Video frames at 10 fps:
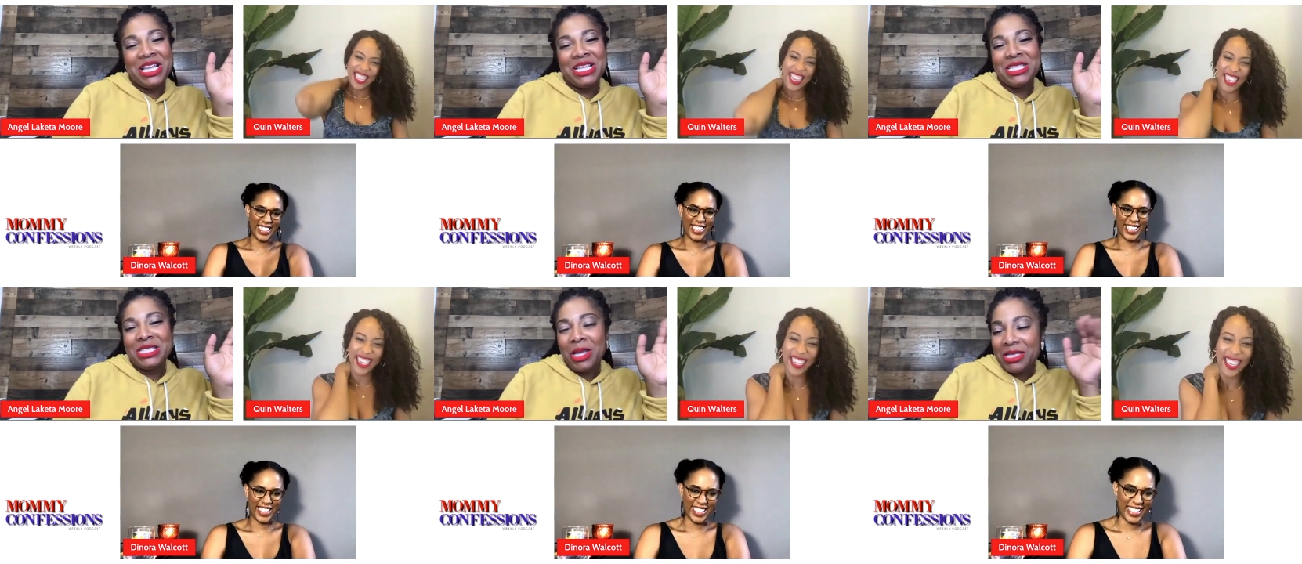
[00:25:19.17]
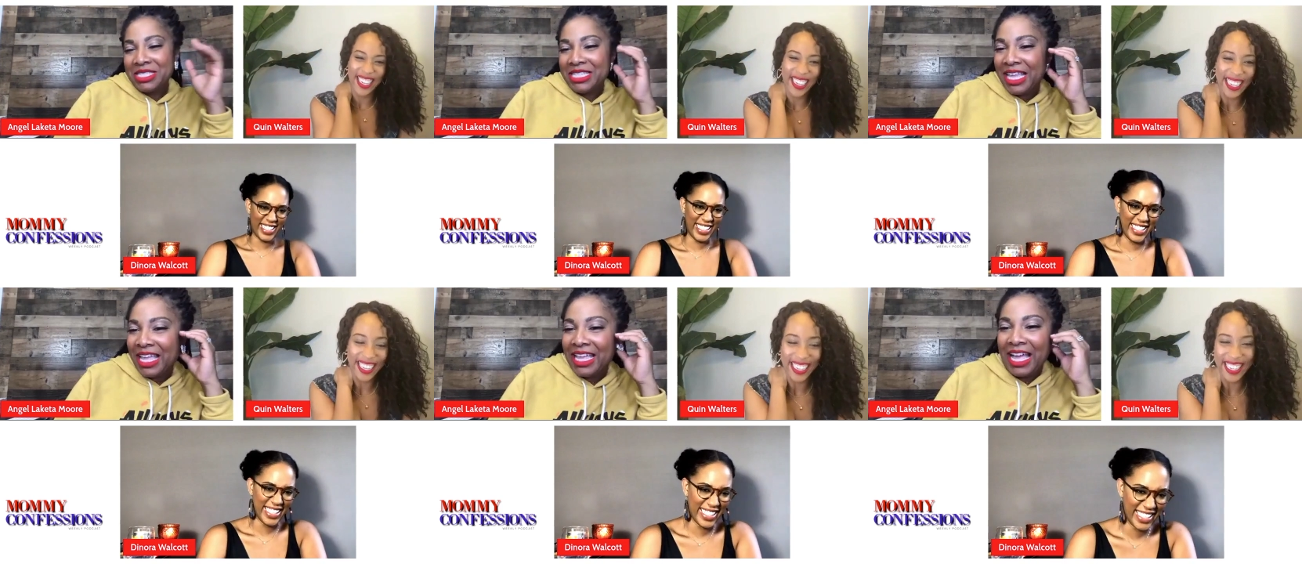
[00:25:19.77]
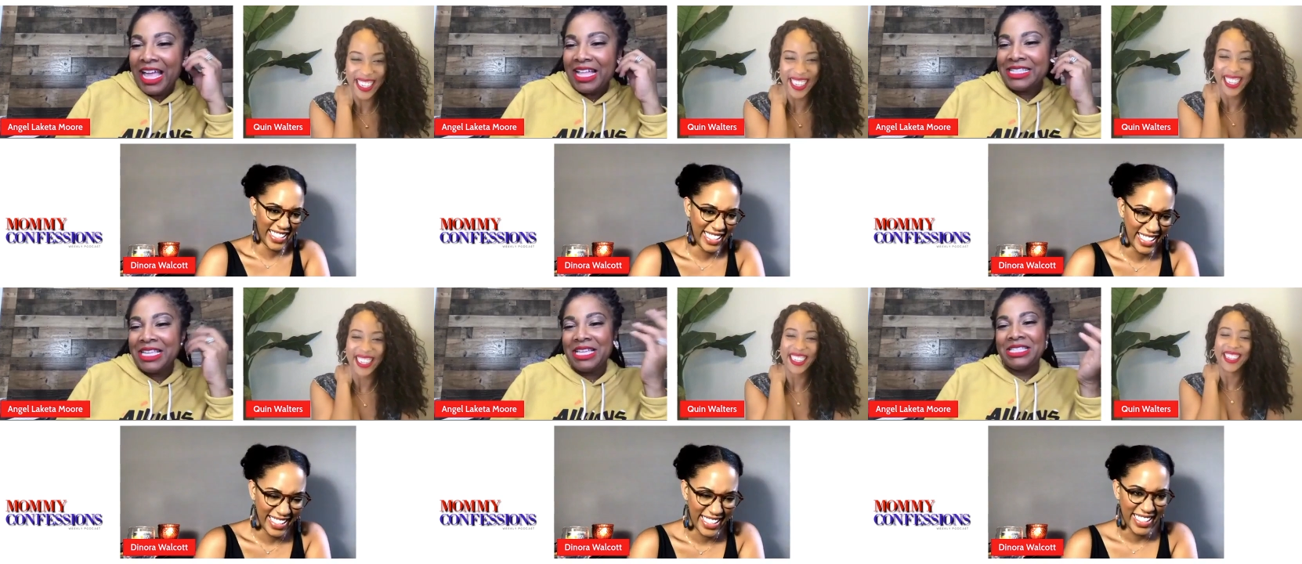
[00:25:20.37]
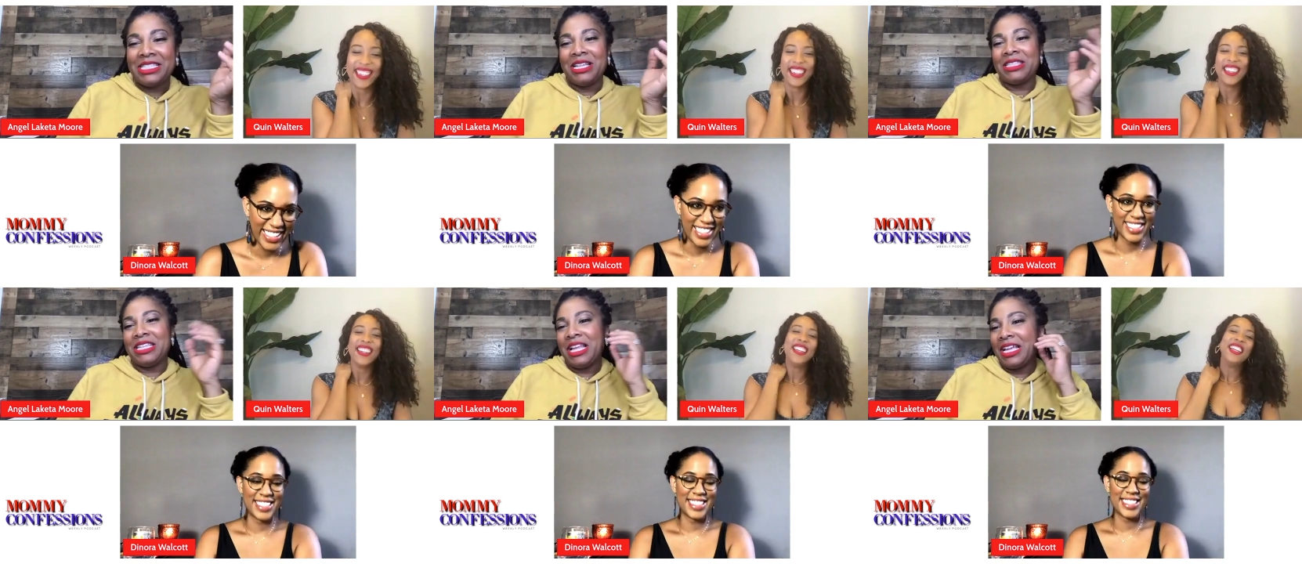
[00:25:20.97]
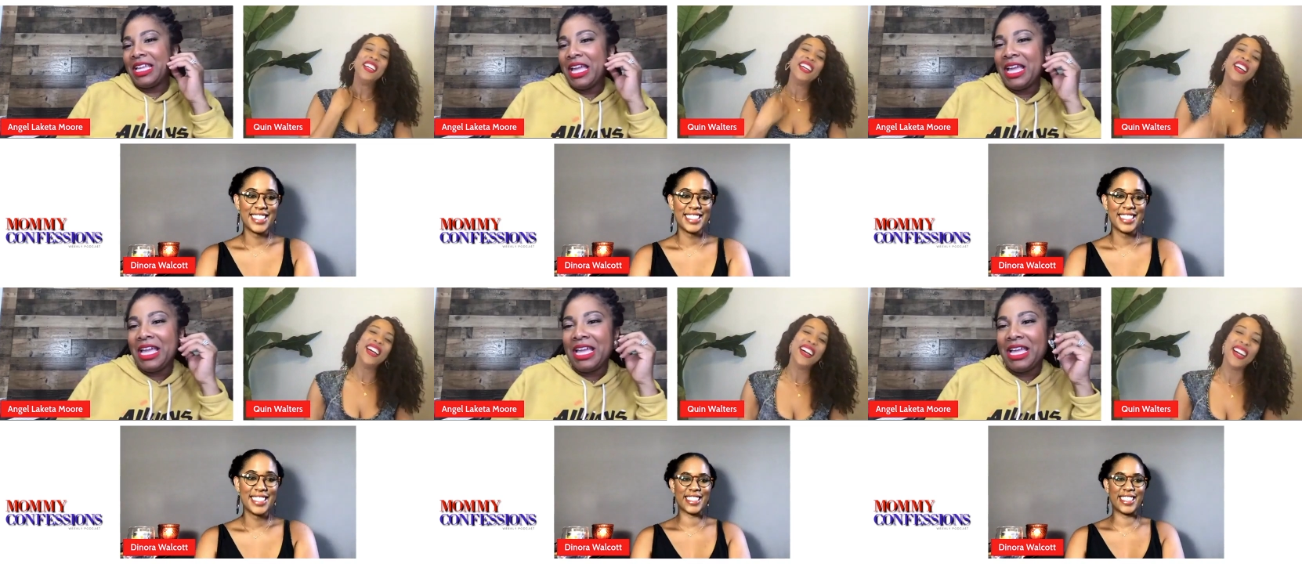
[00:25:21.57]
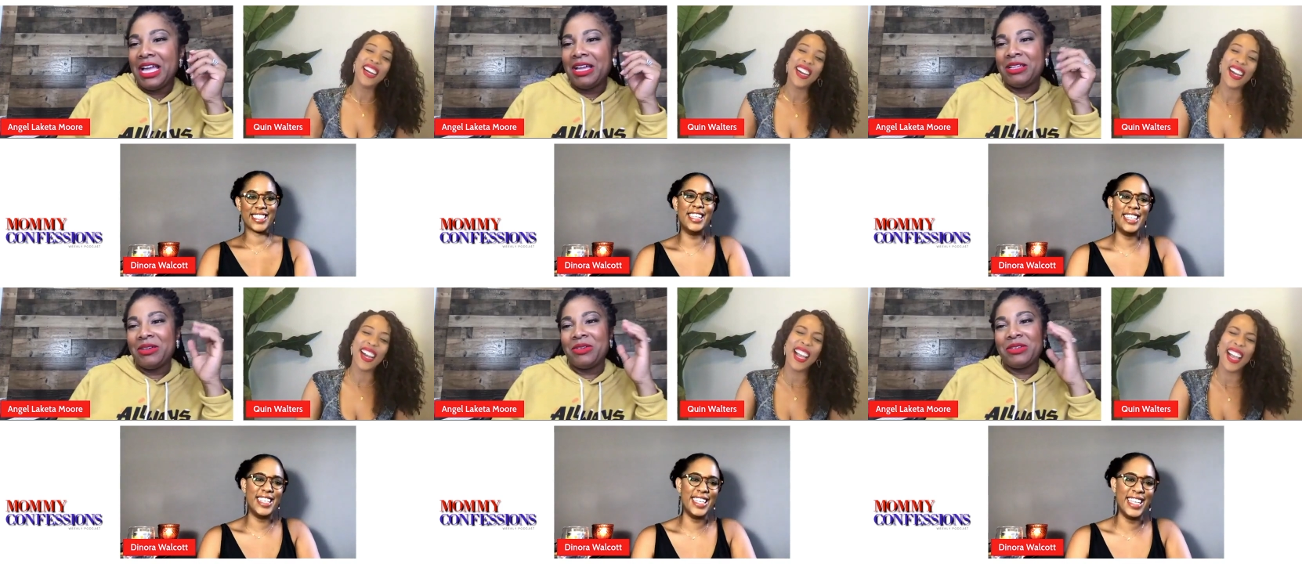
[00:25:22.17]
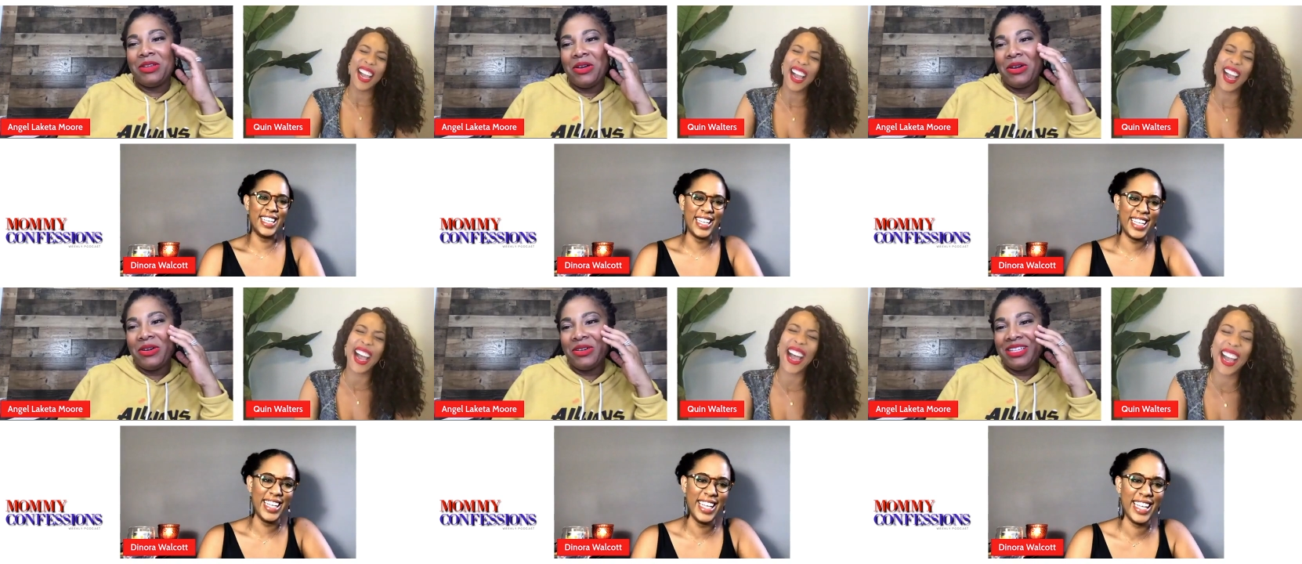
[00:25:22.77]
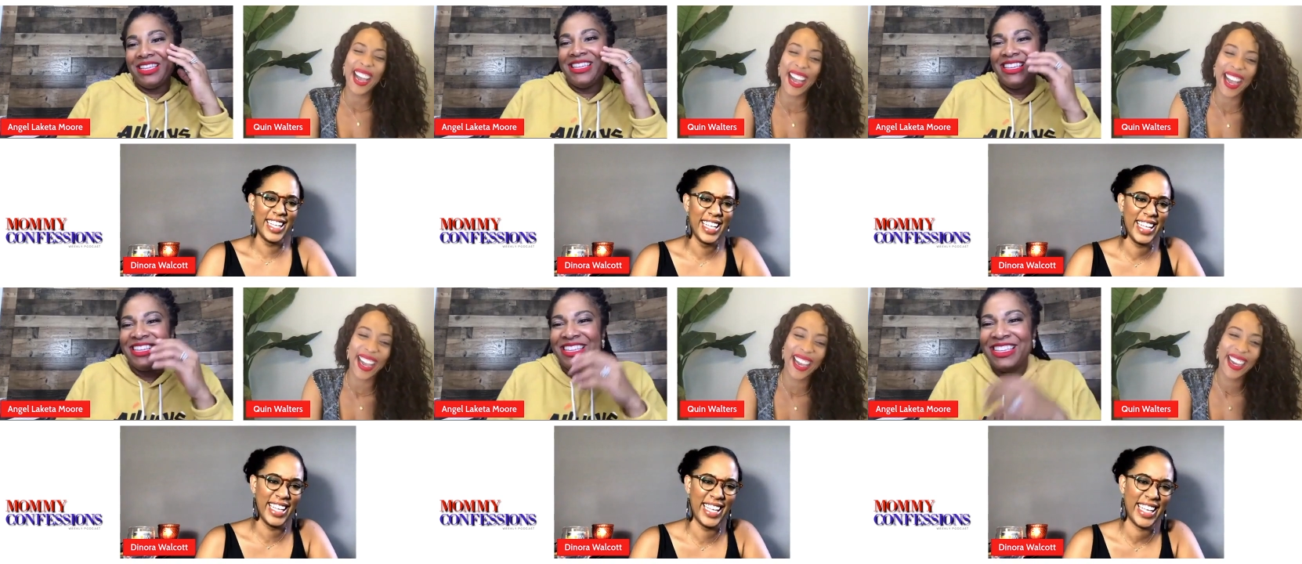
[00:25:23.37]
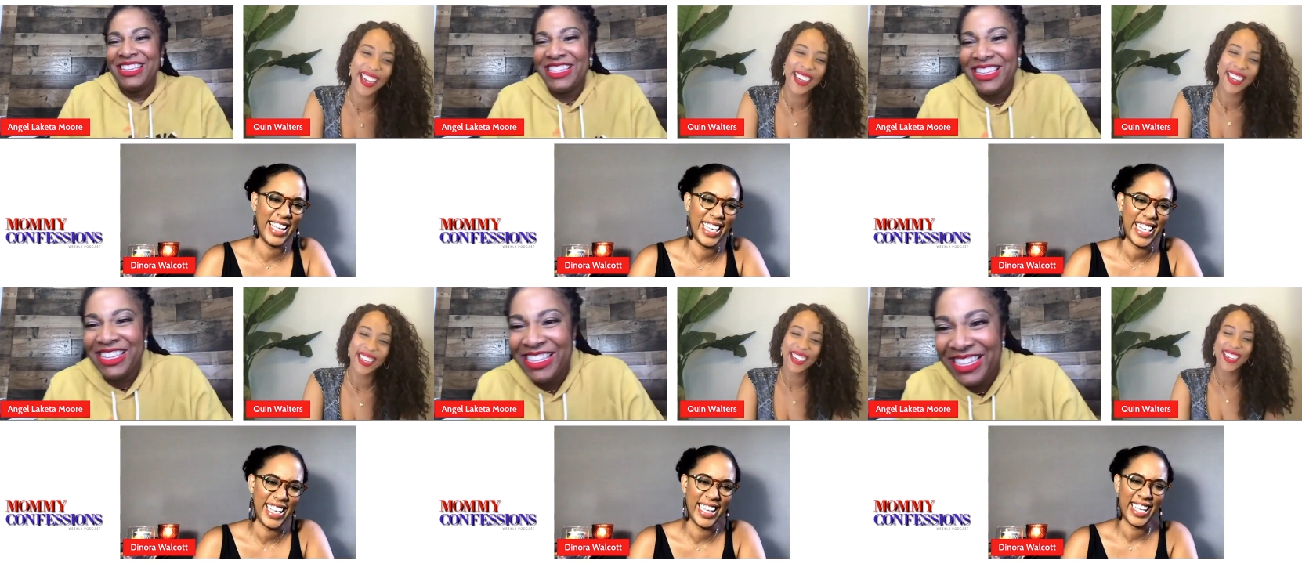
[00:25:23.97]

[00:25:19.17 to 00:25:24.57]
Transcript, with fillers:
Speaker 1: That's so sick. I had to eat something. I can't. I, oh no.